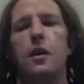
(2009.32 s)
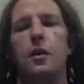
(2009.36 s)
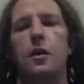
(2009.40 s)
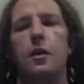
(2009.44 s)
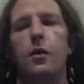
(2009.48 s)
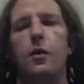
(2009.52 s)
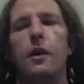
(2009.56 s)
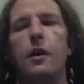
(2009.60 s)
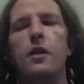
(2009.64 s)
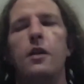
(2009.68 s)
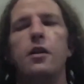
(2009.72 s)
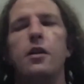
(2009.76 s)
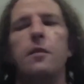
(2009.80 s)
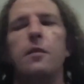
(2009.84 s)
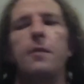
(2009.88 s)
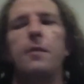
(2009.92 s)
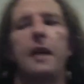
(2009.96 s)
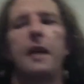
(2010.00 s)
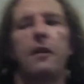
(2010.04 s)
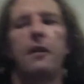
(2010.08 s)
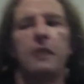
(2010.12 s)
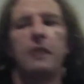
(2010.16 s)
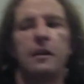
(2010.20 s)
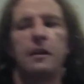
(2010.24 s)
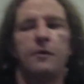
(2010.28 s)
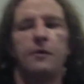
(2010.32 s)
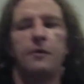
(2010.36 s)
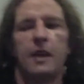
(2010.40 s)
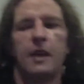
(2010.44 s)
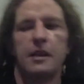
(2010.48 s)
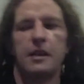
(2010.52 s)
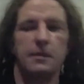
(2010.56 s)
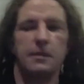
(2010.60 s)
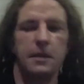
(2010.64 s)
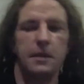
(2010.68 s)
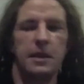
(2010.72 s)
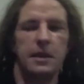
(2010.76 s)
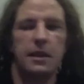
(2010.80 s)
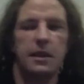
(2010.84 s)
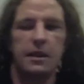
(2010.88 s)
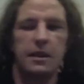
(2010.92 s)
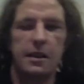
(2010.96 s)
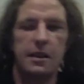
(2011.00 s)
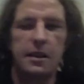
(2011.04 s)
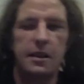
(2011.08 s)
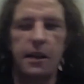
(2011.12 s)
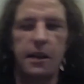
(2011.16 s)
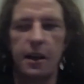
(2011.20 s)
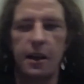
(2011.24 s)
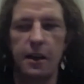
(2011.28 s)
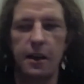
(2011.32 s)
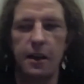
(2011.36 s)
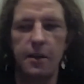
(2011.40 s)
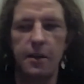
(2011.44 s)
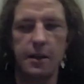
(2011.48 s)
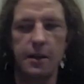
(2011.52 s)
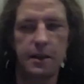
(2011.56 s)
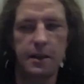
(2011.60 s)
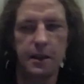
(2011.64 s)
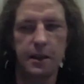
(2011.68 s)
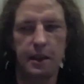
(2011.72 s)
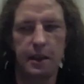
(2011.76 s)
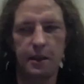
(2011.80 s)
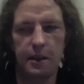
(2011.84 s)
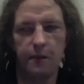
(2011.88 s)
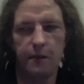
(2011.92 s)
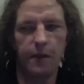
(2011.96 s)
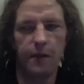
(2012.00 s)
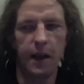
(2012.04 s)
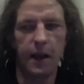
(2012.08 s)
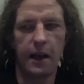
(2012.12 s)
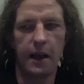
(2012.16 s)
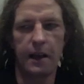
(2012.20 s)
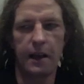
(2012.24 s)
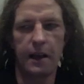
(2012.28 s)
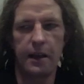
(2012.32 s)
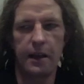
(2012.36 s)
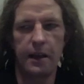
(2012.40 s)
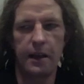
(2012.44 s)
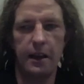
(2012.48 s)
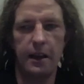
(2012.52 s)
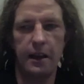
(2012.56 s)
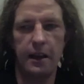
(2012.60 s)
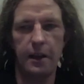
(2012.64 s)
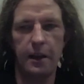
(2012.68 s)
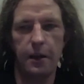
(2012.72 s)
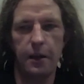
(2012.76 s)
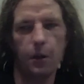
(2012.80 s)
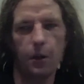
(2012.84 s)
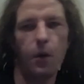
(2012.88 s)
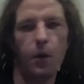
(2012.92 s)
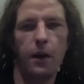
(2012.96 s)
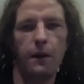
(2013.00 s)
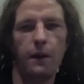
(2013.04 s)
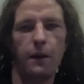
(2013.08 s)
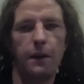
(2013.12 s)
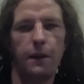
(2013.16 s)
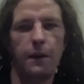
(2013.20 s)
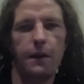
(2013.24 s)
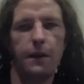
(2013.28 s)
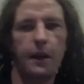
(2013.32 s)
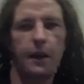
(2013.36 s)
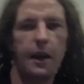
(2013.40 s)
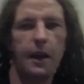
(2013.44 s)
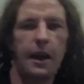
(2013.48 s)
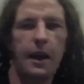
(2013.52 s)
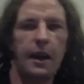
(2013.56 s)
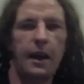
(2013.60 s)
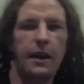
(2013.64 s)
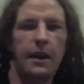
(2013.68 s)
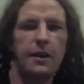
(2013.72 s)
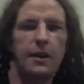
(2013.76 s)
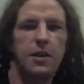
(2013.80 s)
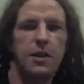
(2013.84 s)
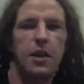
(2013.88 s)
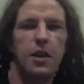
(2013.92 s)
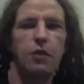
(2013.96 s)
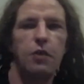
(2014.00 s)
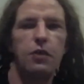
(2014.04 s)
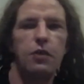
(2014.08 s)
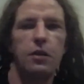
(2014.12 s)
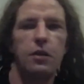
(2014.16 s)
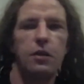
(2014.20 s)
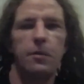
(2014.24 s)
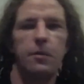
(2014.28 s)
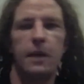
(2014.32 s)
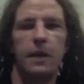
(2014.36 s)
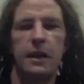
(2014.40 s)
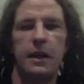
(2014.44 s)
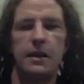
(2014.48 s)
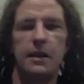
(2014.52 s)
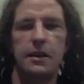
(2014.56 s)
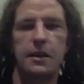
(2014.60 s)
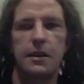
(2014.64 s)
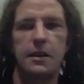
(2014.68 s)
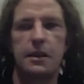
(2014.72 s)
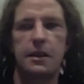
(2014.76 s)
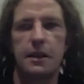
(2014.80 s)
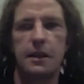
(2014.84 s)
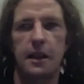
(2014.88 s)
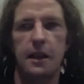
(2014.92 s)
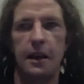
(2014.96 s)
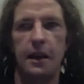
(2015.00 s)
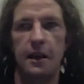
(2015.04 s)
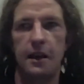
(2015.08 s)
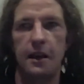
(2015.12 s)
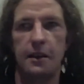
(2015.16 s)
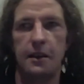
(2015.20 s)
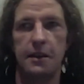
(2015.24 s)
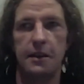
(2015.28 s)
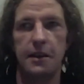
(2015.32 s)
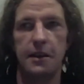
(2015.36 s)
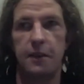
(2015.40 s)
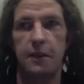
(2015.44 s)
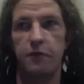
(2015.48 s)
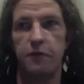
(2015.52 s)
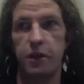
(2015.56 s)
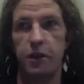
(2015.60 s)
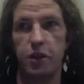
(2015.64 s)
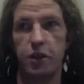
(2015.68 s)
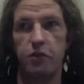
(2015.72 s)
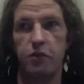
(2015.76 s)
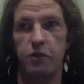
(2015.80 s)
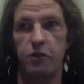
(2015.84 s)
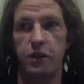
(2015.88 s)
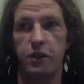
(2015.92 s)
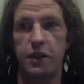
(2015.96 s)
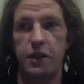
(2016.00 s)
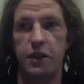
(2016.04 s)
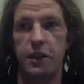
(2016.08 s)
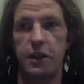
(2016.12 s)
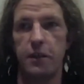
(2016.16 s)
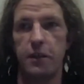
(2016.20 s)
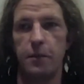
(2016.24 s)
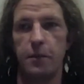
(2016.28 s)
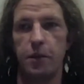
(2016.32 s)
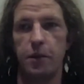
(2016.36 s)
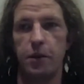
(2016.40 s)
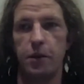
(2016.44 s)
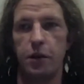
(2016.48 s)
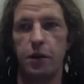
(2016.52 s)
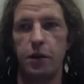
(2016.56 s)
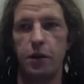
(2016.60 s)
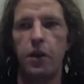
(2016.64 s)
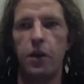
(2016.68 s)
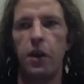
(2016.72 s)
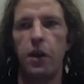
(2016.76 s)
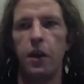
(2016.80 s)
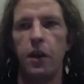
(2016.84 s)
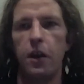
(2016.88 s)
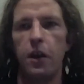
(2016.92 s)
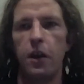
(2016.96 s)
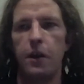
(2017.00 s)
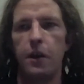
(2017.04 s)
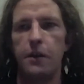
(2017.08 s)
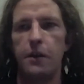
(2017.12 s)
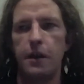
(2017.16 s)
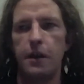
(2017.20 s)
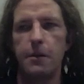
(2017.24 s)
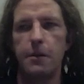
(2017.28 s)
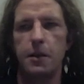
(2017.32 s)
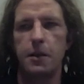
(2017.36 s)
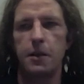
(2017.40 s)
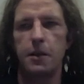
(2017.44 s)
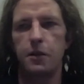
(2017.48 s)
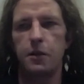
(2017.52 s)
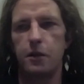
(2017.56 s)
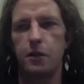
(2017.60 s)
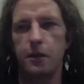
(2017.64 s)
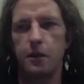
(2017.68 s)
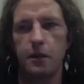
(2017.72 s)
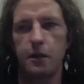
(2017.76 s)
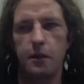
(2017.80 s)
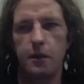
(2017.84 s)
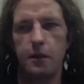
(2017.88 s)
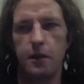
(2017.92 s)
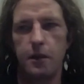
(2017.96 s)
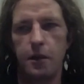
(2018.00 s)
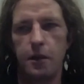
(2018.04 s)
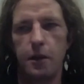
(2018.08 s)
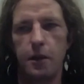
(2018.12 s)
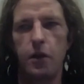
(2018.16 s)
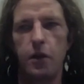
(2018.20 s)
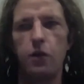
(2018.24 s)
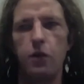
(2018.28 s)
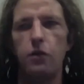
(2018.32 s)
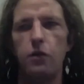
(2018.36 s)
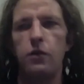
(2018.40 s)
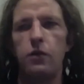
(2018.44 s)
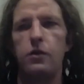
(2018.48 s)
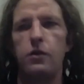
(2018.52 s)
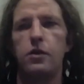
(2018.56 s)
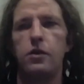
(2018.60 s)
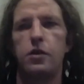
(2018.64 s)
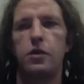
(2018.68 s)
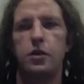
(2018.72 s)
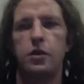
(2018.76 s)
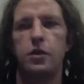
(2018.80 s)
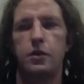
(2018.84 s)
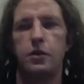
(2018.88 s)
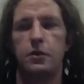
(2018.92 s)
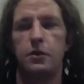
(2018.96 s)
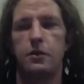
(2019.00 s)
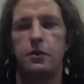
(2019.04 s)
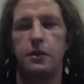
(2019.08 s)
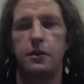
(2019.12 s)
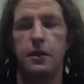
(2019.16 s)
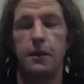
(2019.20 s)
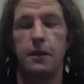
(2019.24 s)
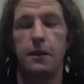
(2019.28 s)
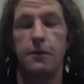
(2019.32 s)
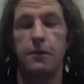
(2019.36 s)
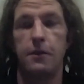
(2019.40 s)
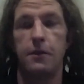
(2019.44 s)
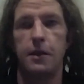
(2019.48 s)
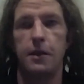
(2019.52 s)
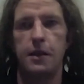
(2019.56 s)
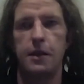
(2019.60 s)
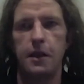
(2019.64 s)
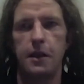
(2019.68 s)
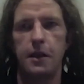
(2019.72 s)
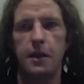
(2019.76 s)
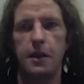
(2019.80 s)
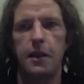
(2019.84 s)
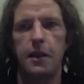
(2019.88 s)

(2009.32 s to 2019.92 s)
when you're comparing an investment in a startup in Silicon Valley with a token based in, say, Russia or Singapore, it's actually huge difference